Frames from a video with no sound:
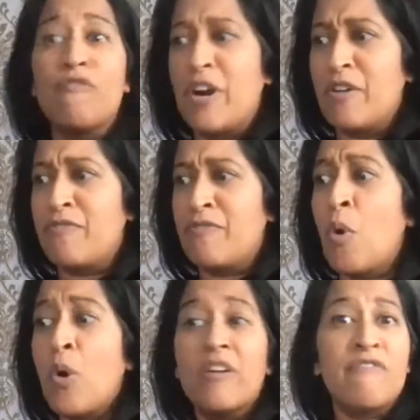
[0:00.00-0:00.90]
in front of
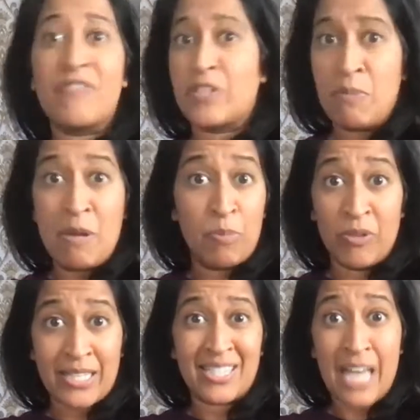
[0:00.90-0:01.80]
450
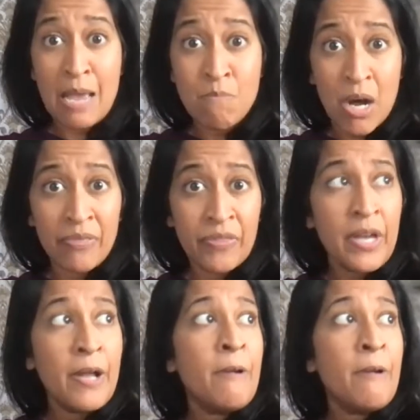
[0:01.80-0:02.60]
people that same month.